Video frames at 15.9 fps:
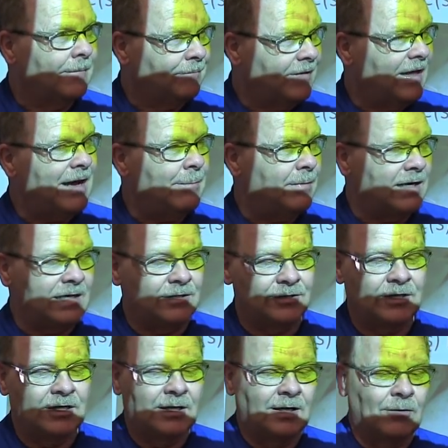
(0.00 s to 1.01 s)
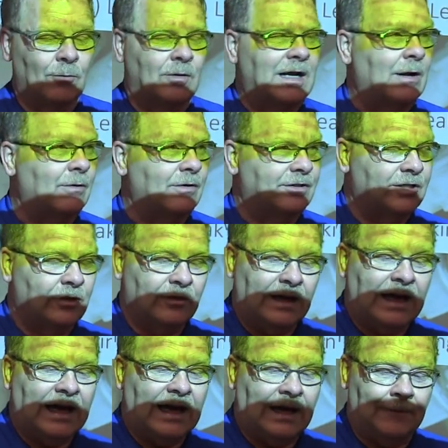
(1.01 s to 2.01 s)
That means when I would do
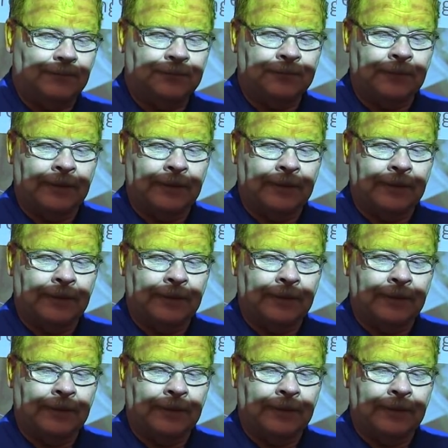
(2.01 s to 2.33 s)
that,